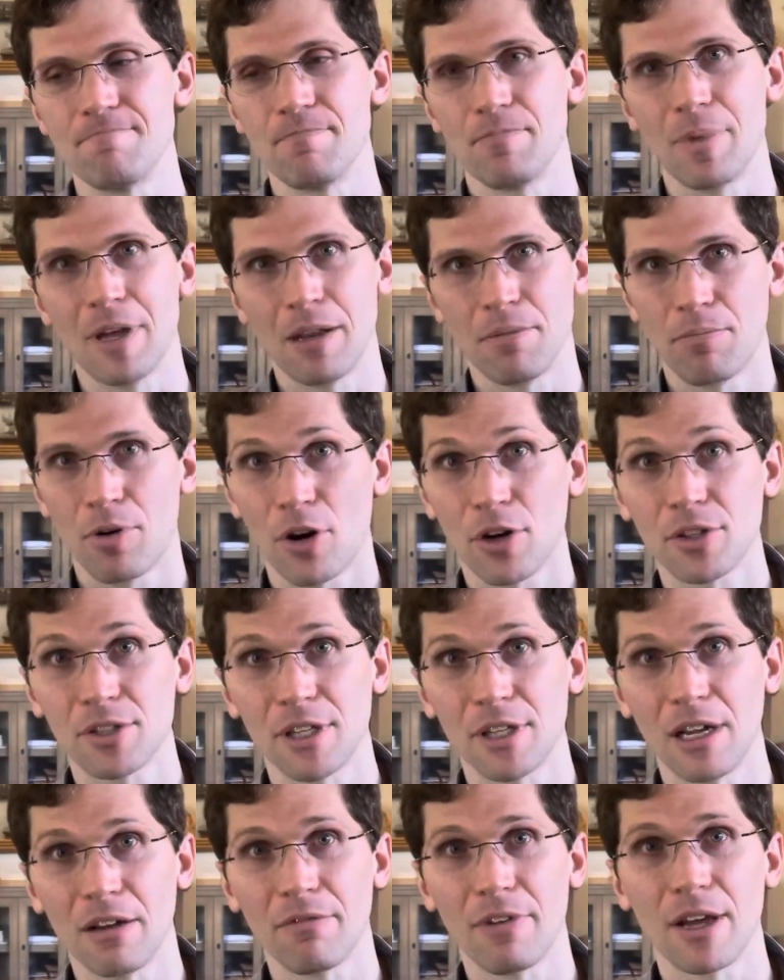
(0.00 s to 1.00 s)
in-person
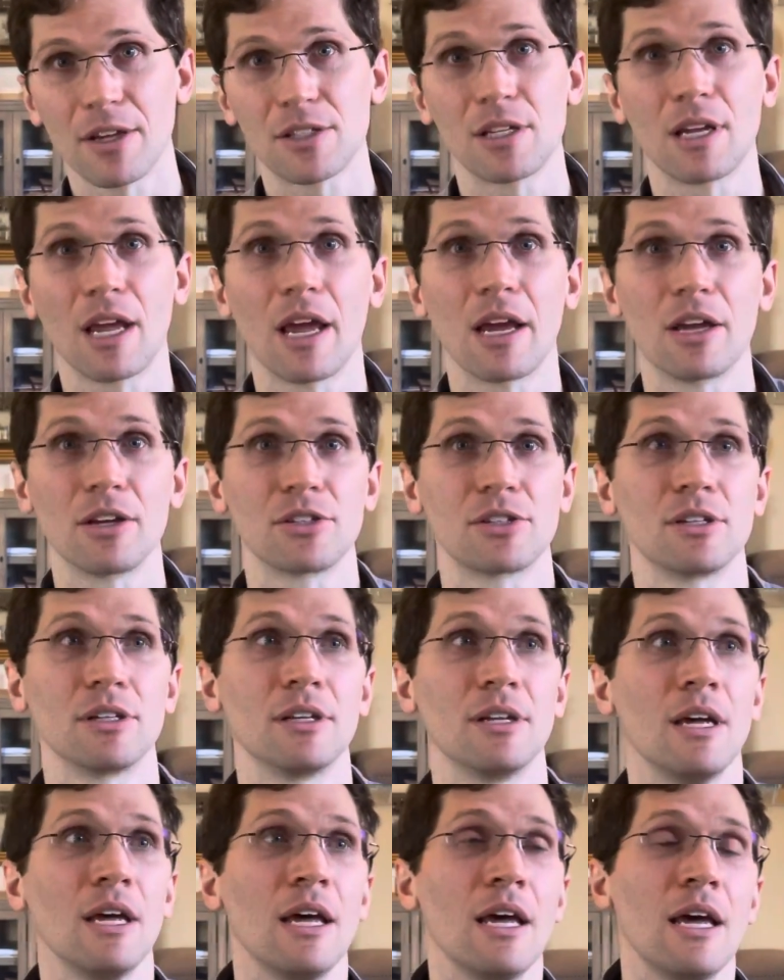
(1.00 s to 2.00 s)

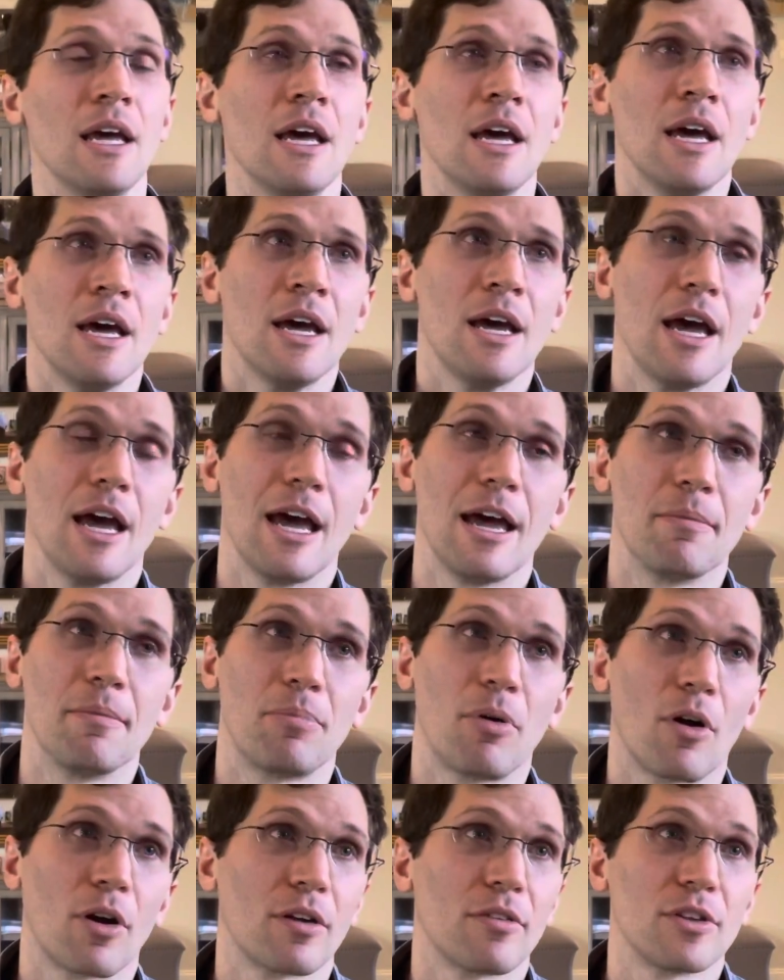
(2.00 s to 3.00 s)
investigation. And
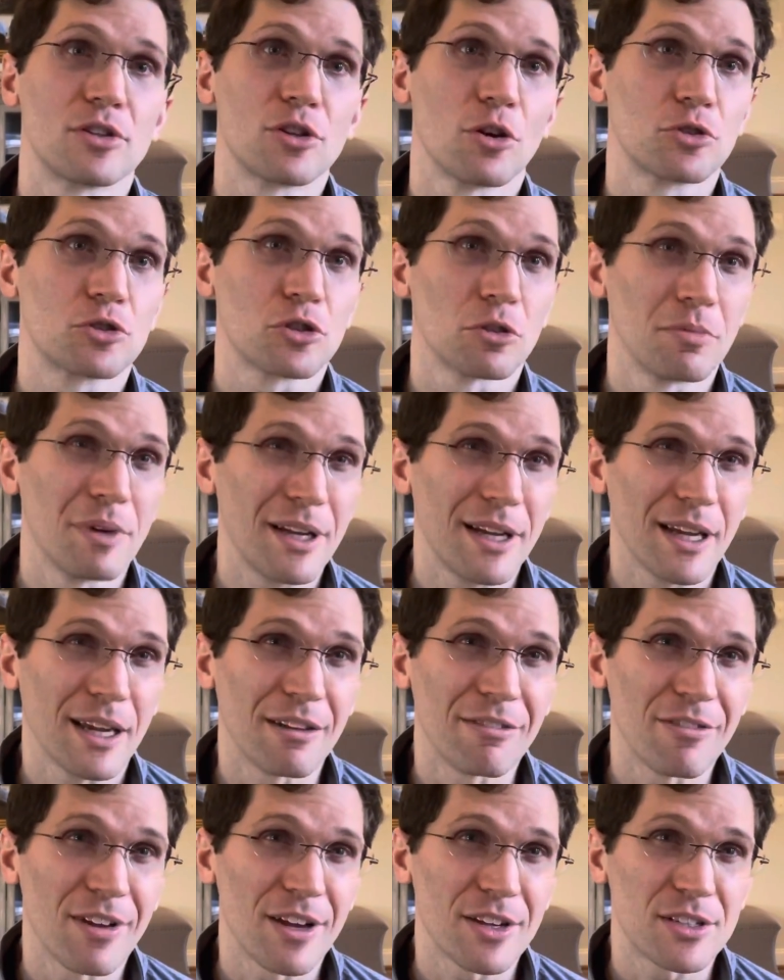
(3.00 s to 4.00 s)
part of the social media
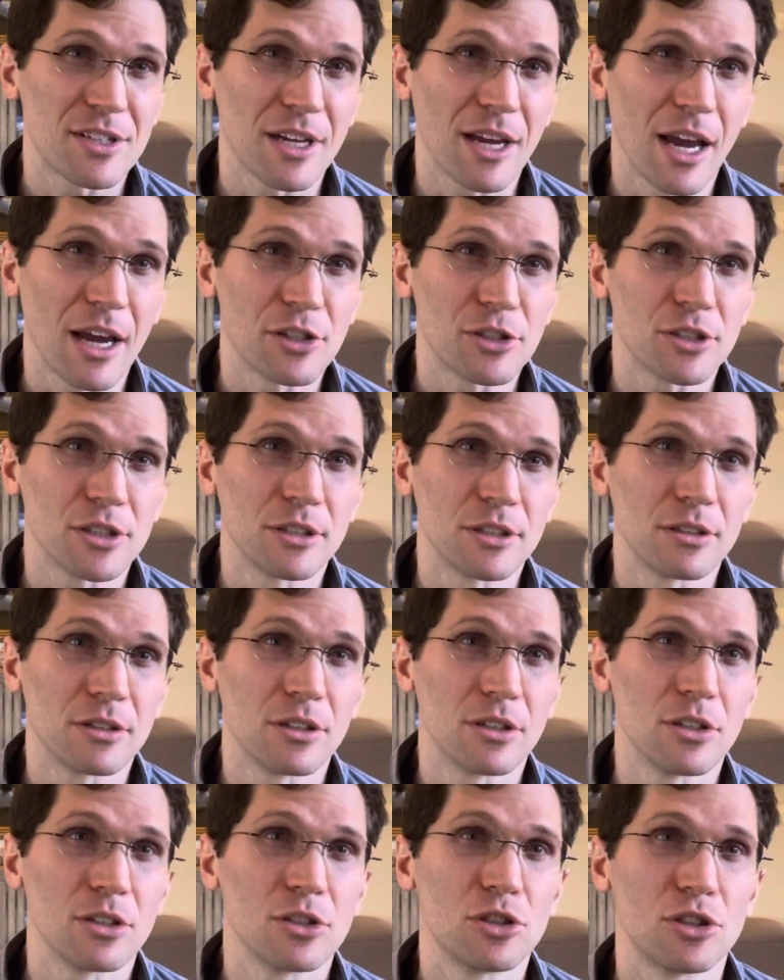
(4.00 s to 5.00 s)

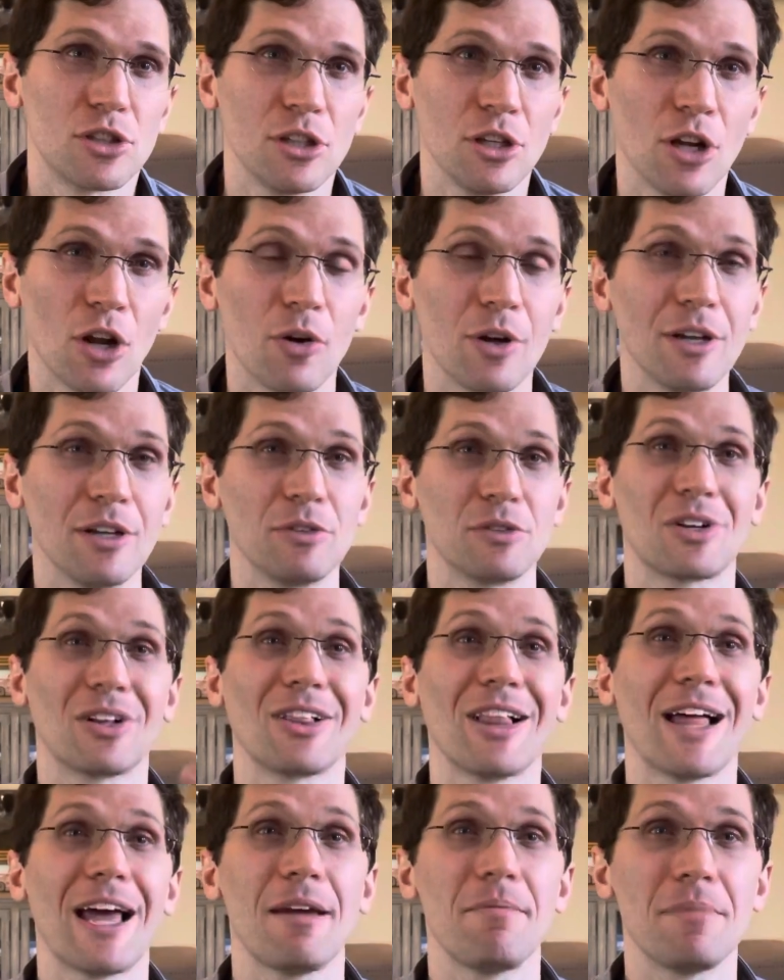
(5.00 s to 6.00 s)
investigation, he's
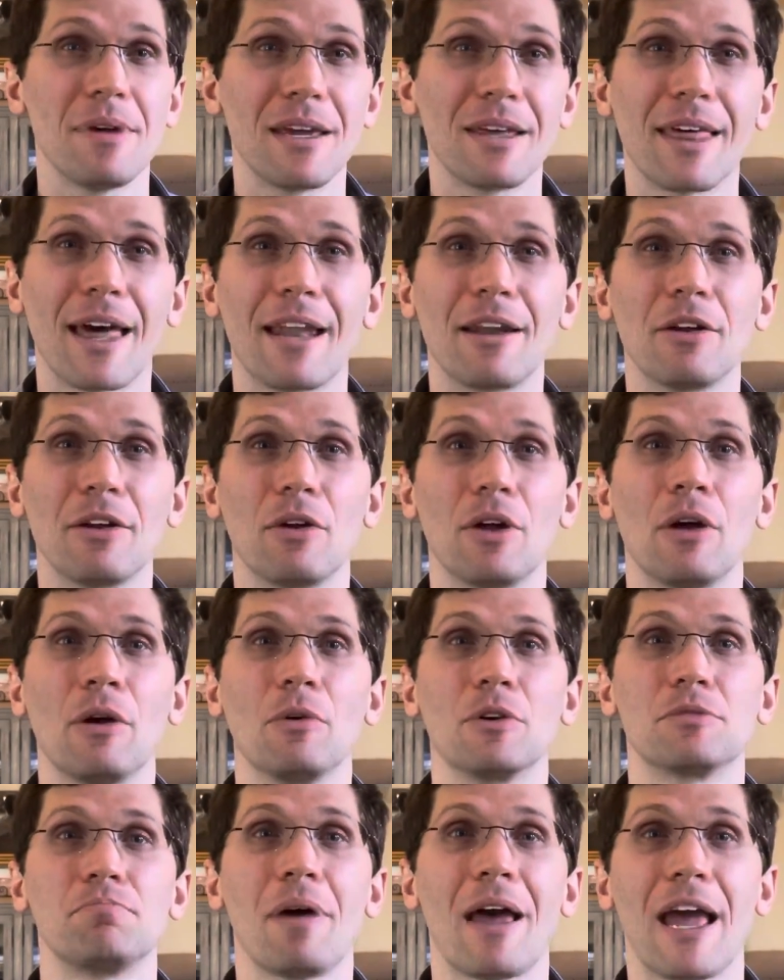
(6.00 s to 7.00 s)
claiming that it
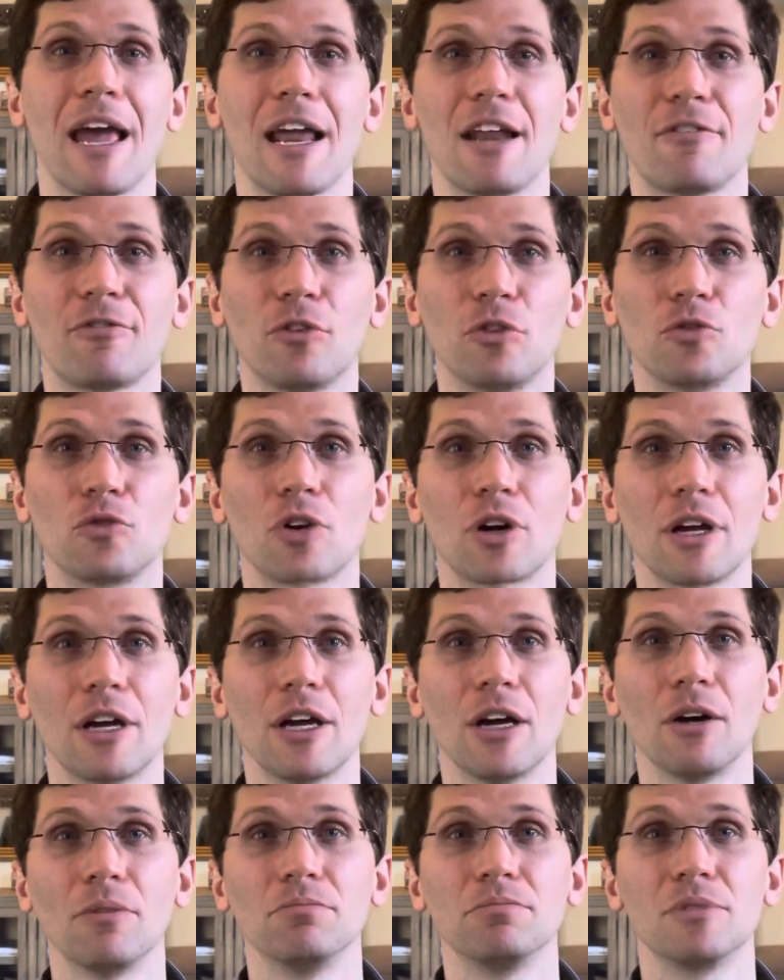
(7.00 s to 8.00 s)
was painful for
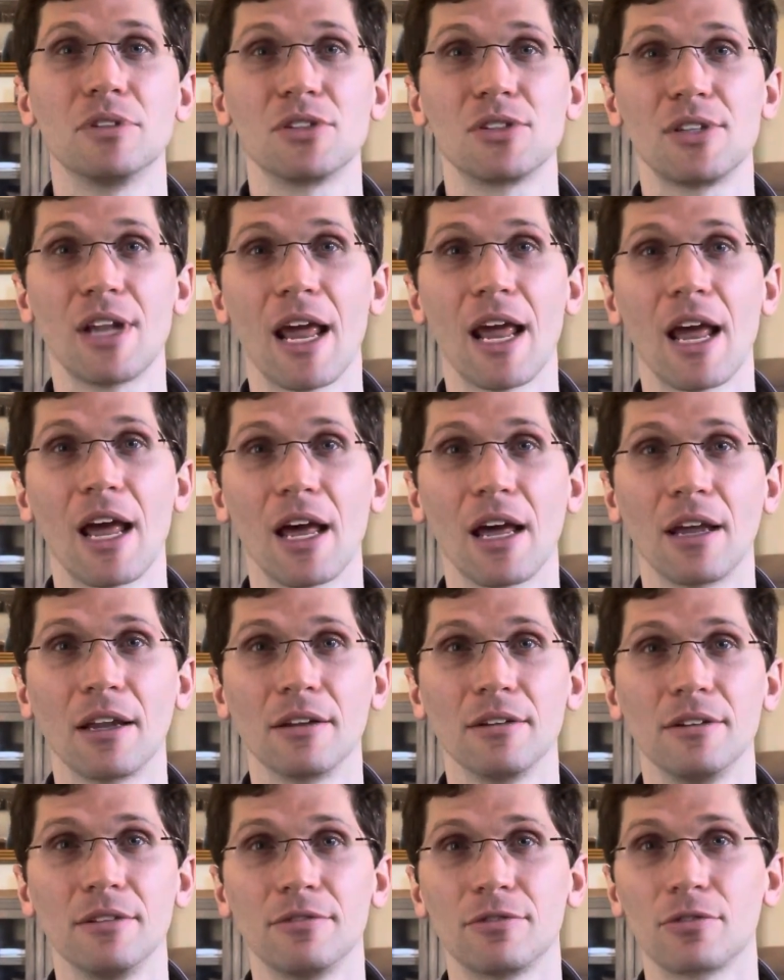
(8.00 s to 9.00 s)
him to
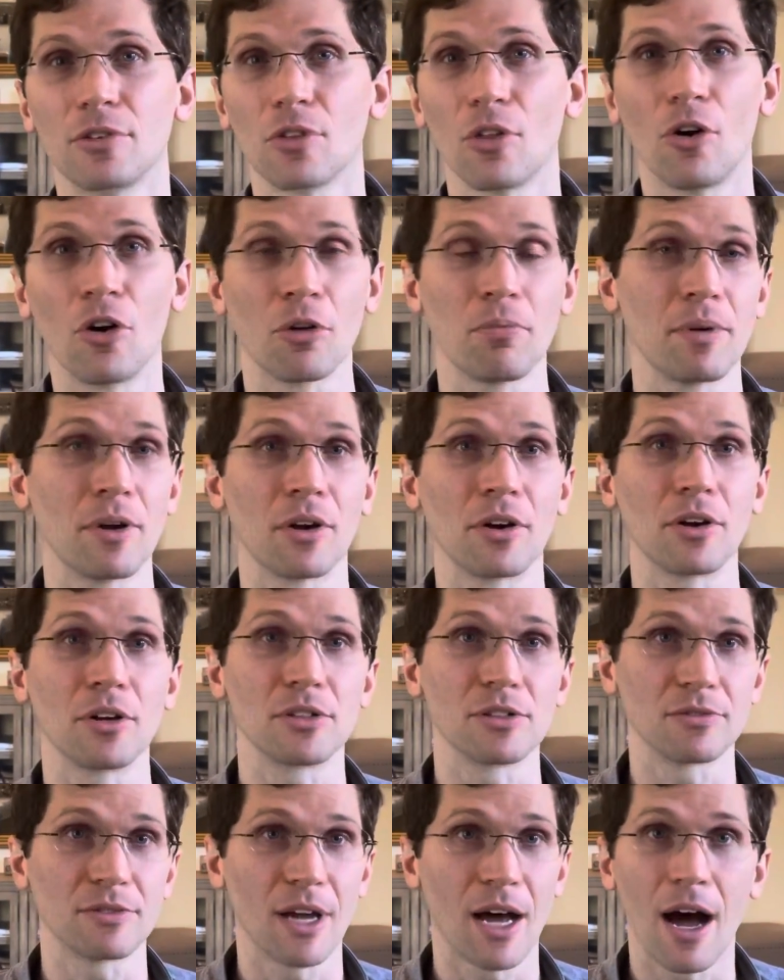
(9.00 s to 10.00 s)
stand for long periods
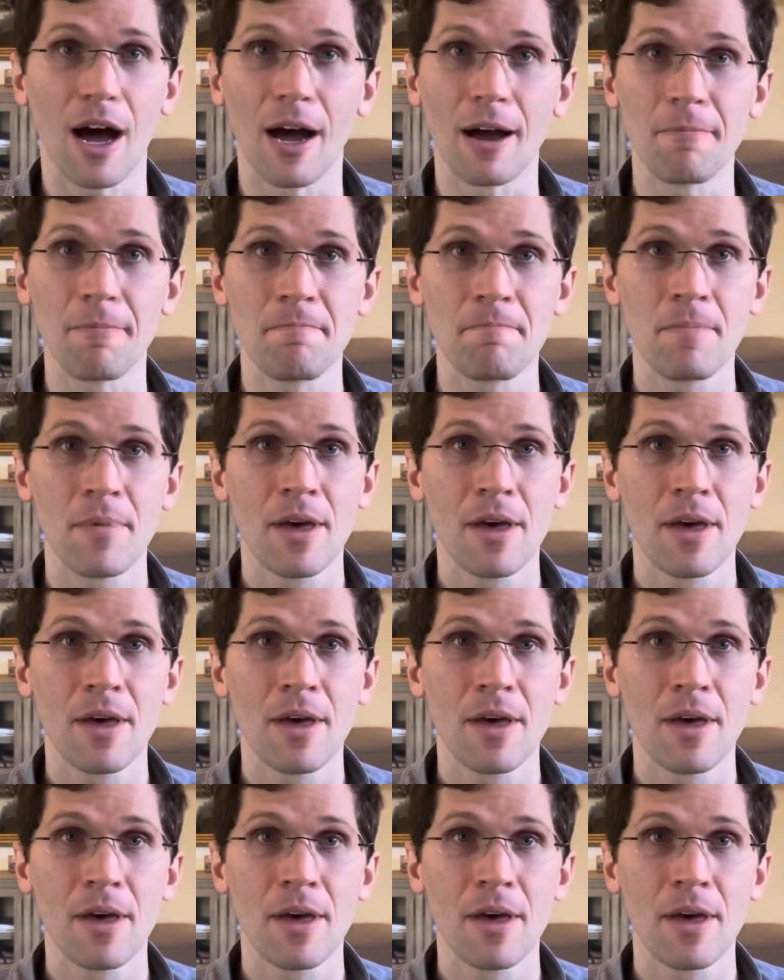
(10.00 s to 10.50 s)
of time.